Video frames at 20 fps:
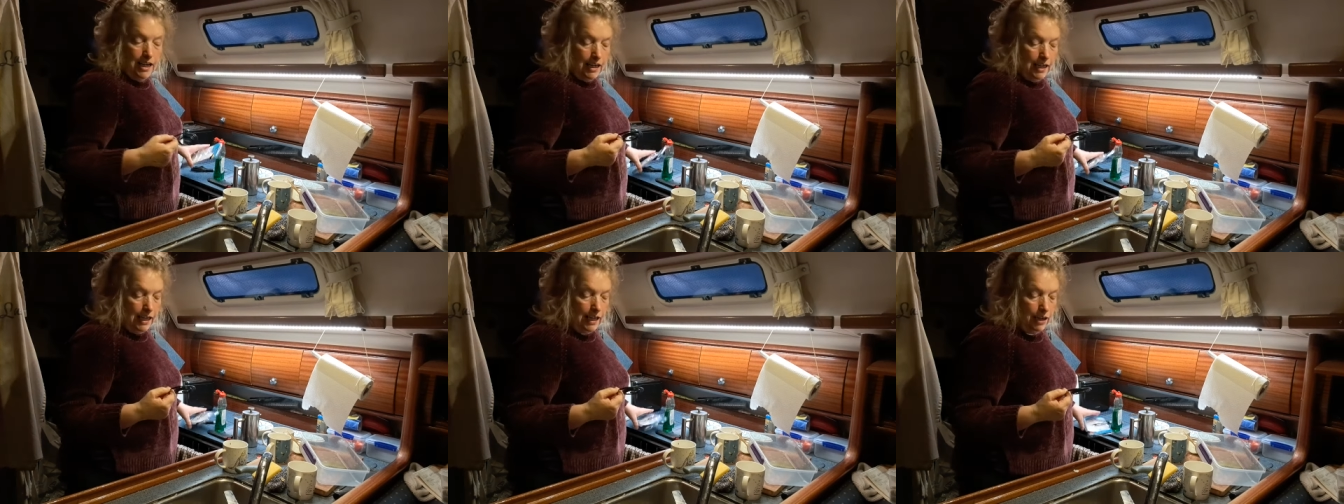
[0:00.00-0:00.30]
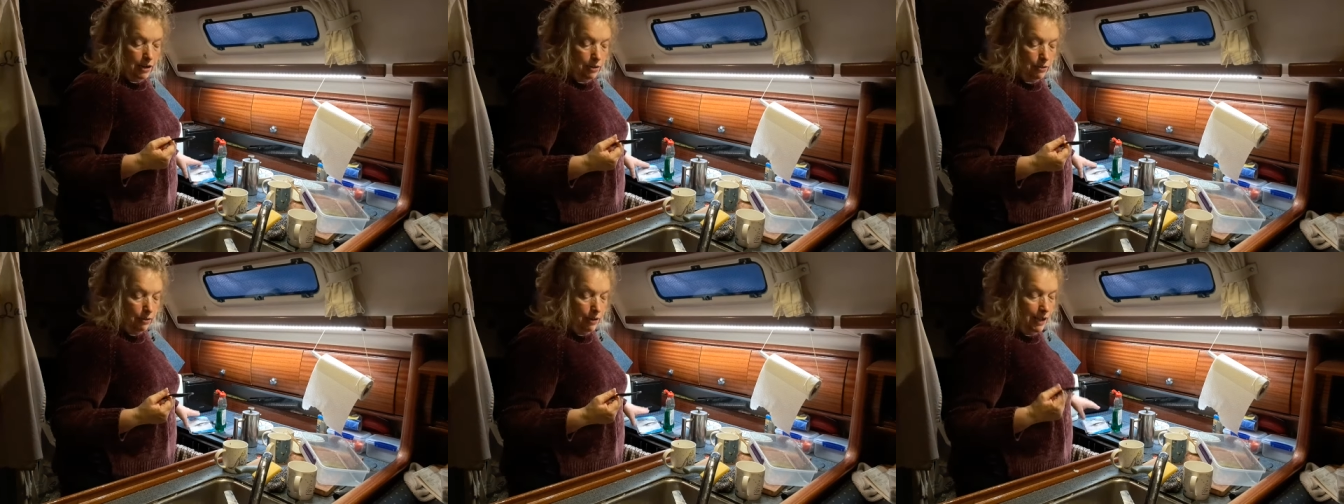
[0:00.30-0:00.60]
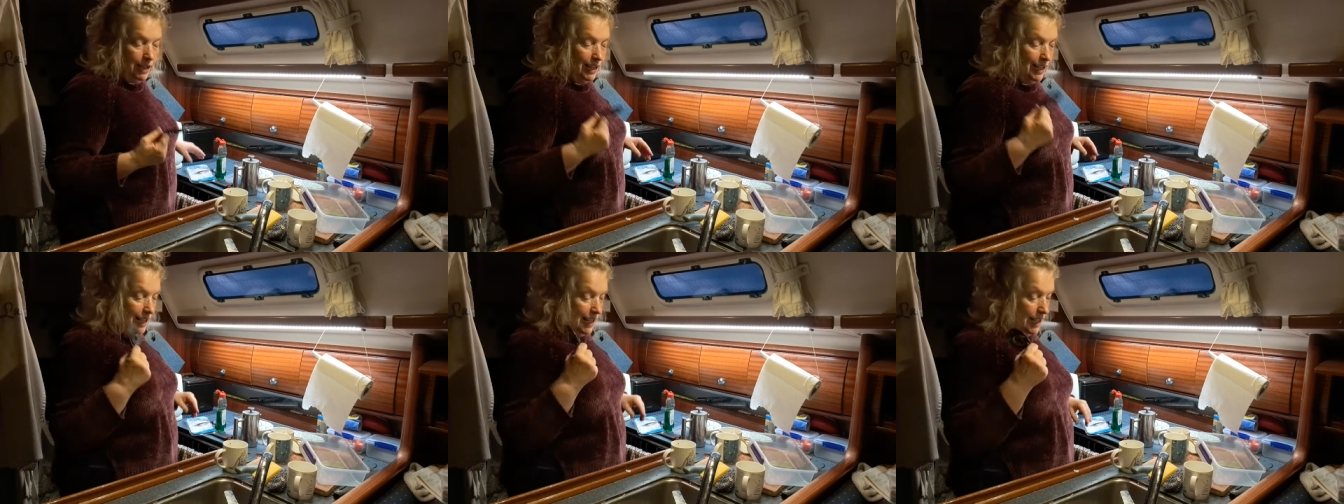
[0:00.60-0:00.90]
Now,
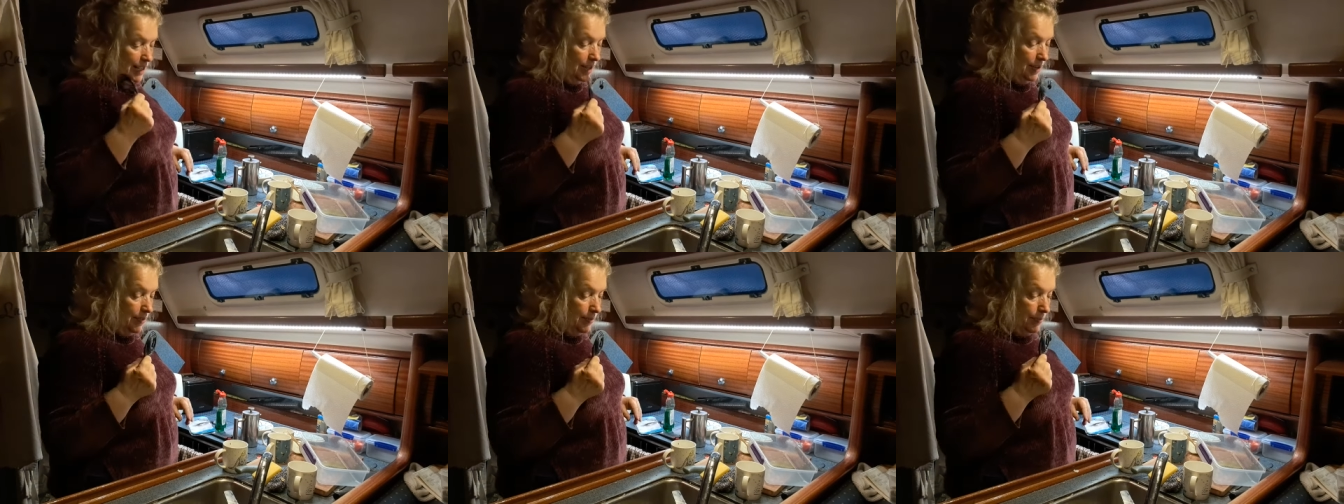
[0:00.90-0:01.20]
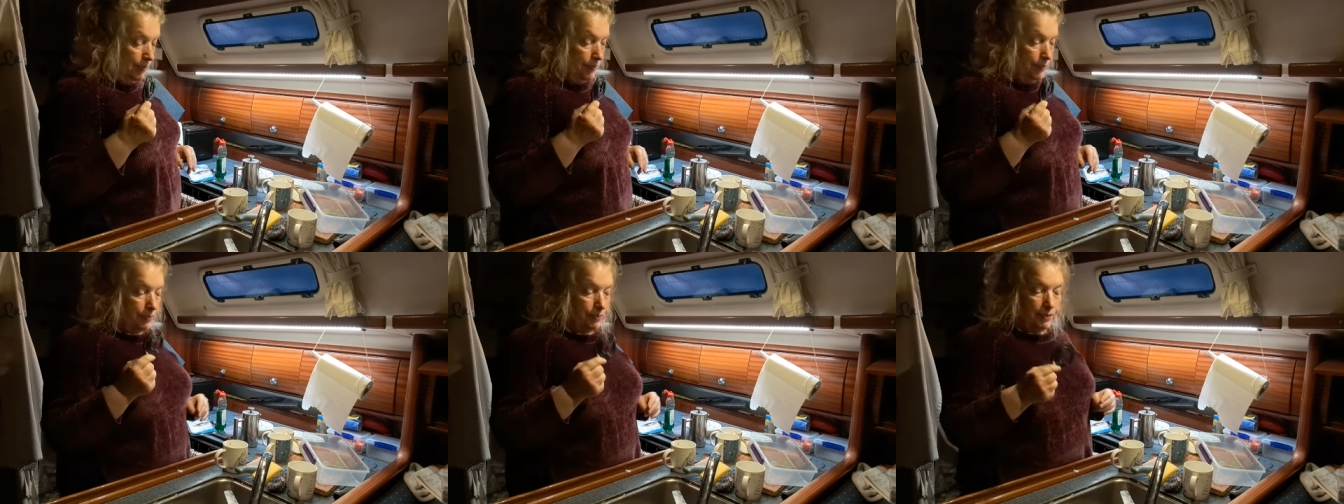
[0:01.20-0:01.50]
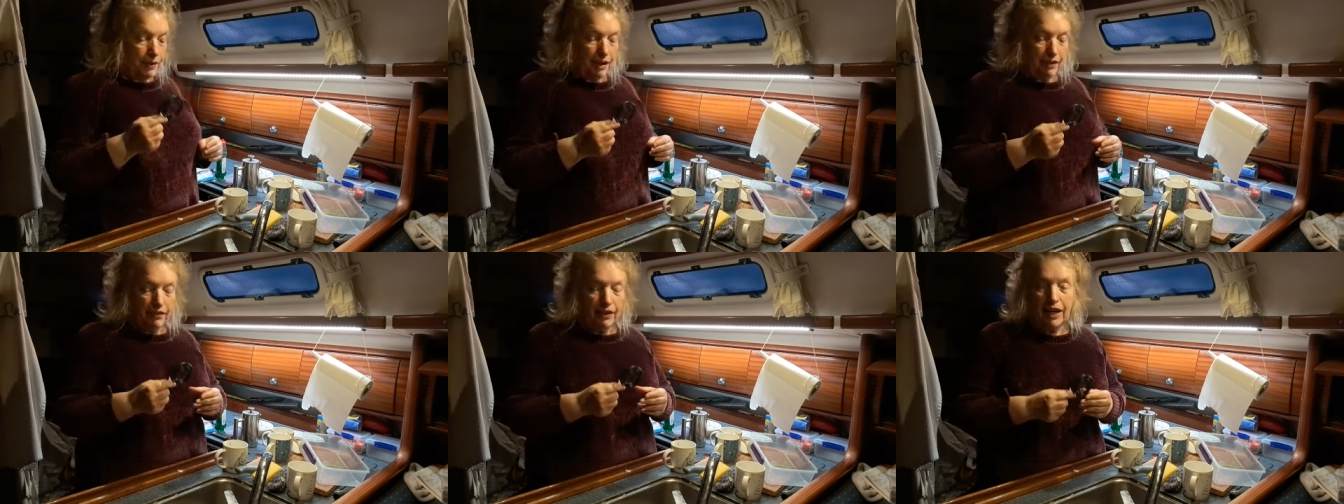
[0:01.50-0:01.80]

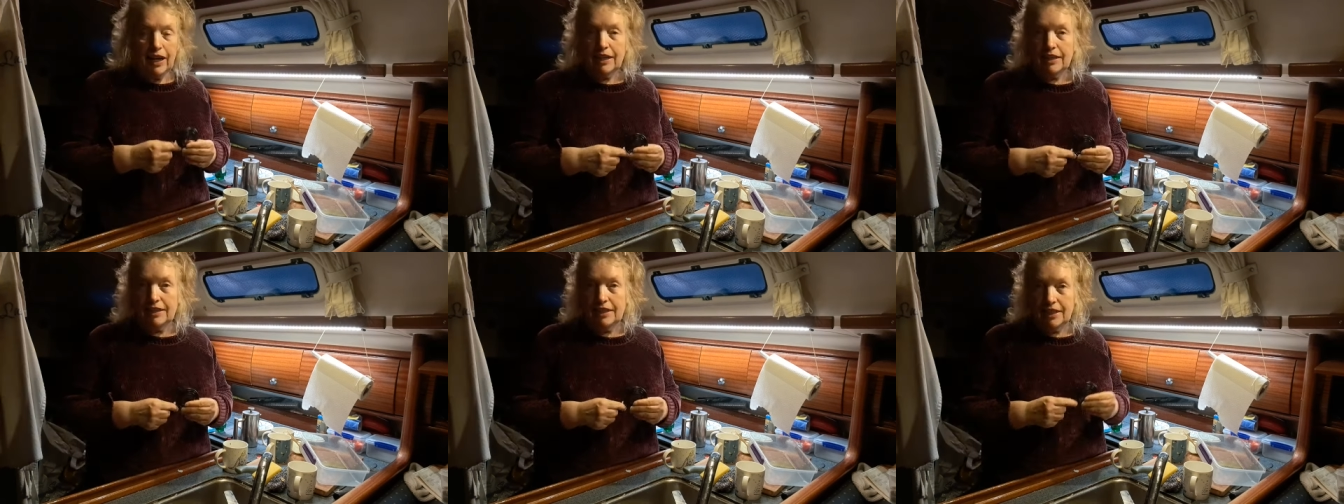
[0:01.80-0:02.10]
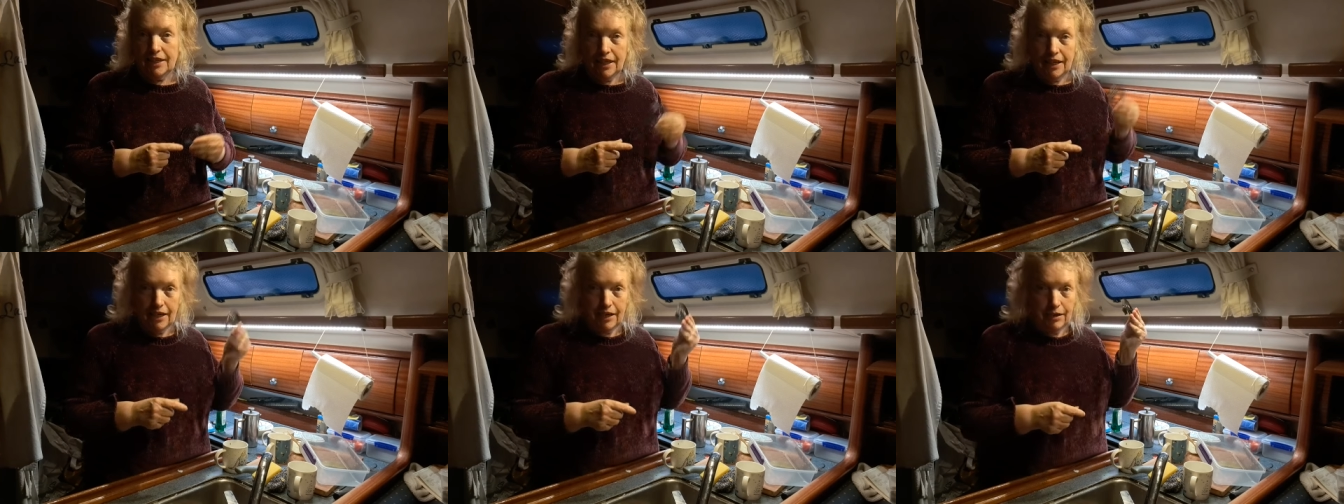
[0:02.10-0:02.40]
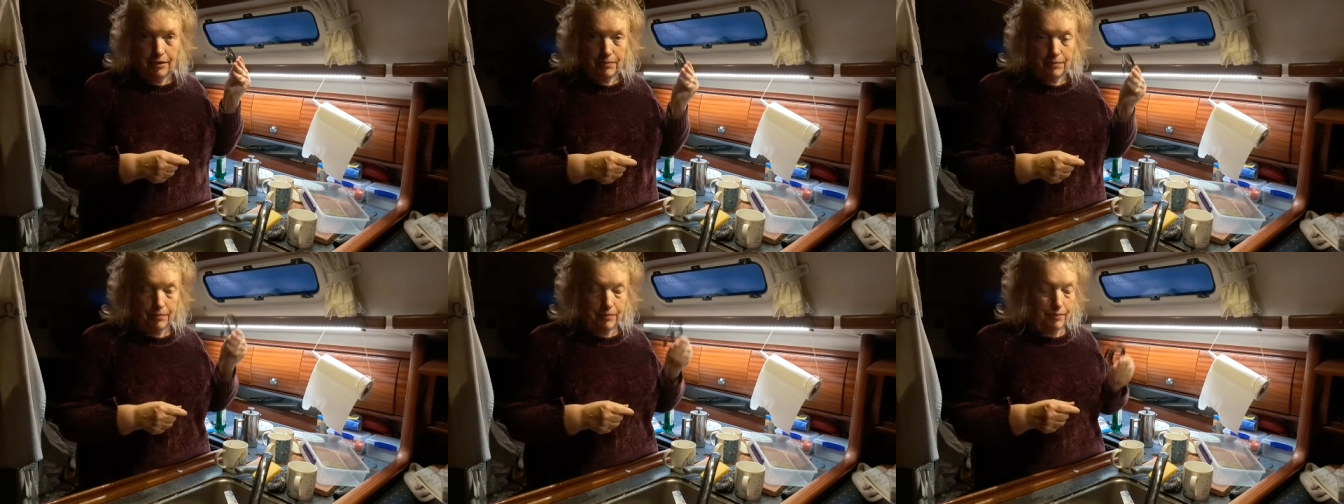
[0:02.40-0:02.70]
I've had
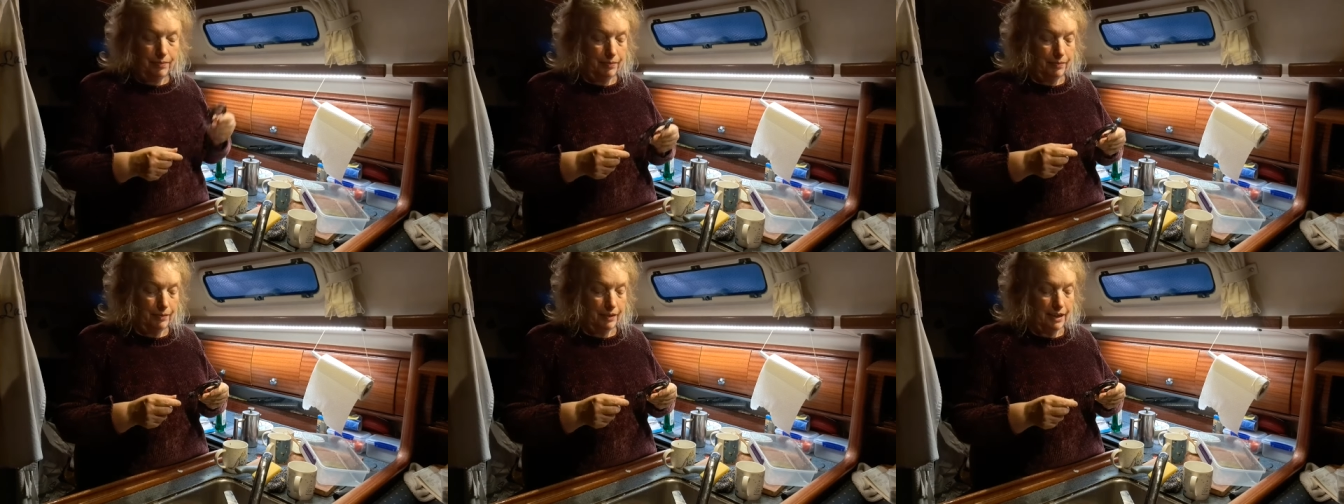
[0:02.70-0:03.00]
um,